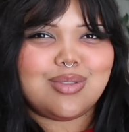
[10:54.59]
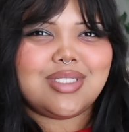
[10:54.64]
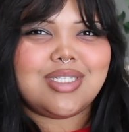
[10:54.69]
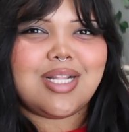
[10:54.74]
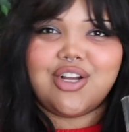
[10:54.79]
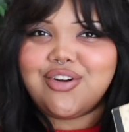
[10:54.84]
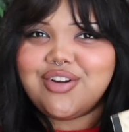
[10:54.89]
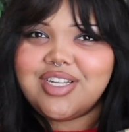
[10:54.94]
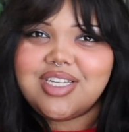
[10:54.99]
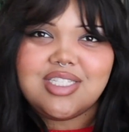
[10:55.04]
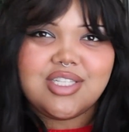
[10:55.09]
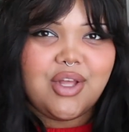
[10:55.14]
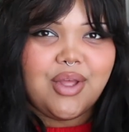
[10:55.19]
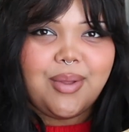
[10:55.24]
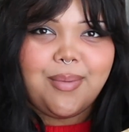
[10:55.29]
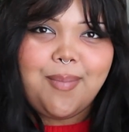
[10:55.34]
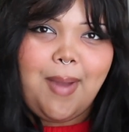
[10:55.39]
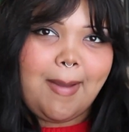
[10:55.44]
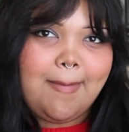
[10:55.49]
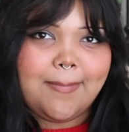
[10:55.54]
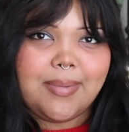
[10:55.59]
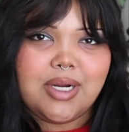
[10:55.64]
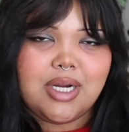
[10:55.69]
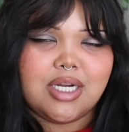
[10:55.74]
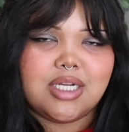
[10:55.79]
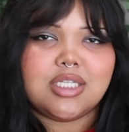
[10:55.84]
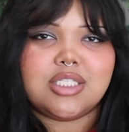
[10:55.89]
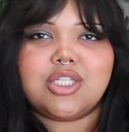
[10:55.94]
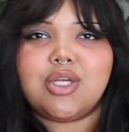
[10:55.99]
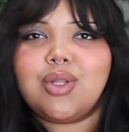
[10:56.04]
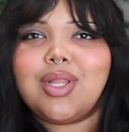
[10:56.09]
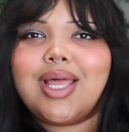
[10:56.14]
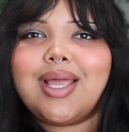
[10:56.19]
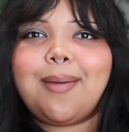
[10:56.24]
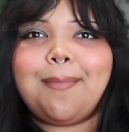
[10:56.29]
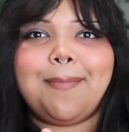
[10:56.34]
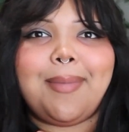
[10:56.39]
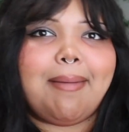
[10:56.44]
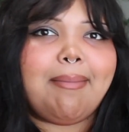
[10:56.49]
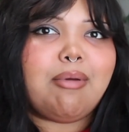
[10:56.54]
It's already salt and pepper, so
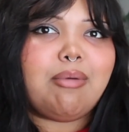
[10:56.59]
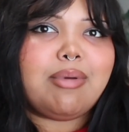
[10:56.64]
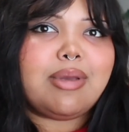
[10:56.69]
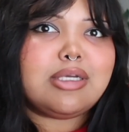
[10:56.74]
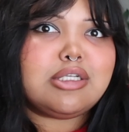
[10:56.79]
like maybe we